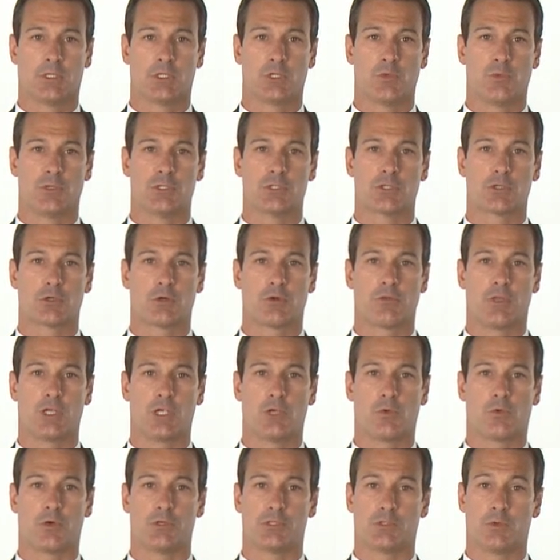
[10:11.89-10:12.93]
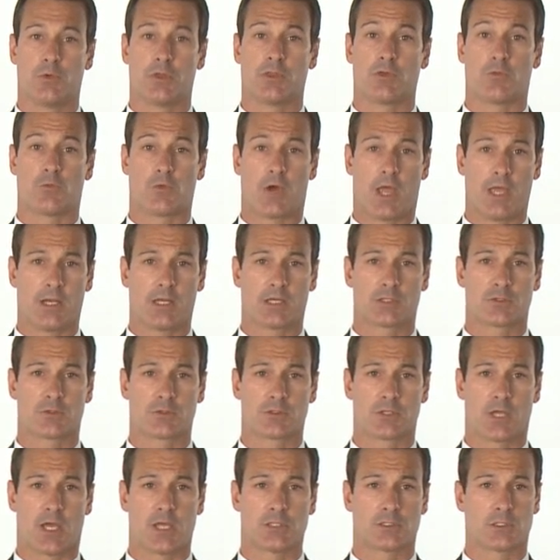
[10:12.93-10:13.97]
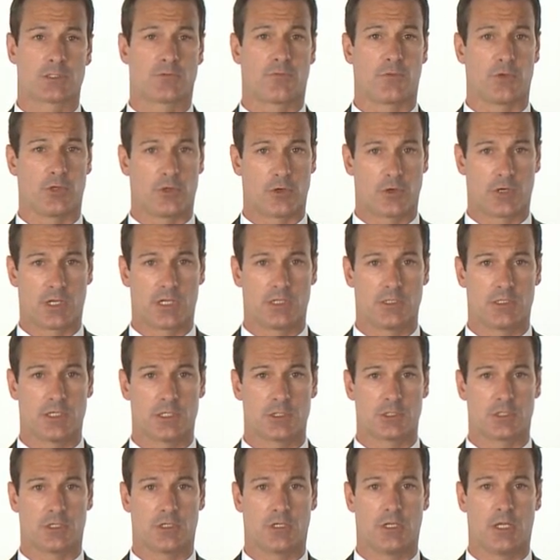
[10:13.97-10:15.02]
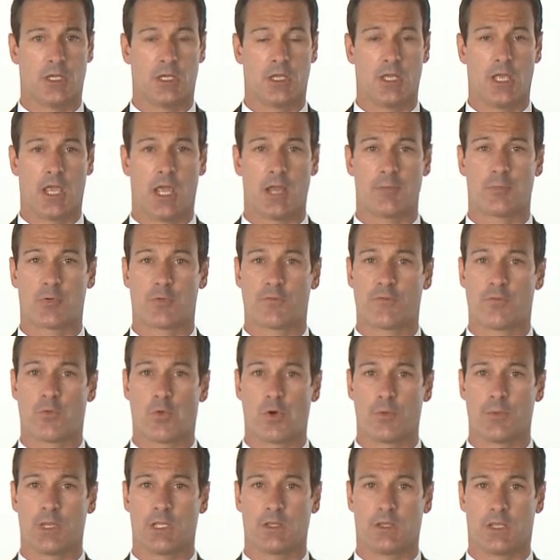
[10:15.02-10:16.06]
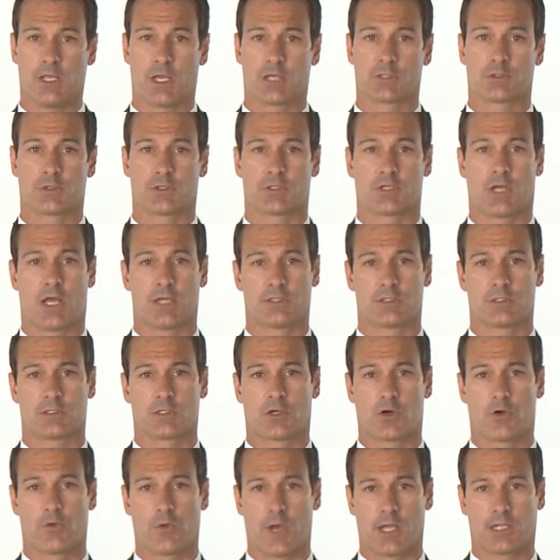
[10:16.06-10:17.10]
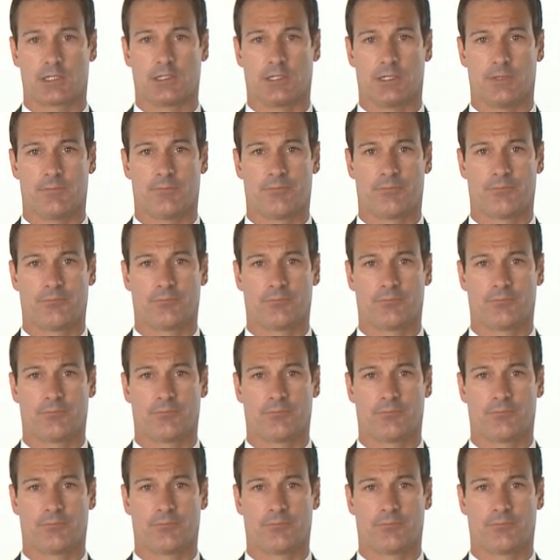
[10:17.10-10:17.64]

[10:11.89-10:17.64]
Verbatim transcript: to ensure that you are doing the right exercises for your condition and performing the exercises correctly.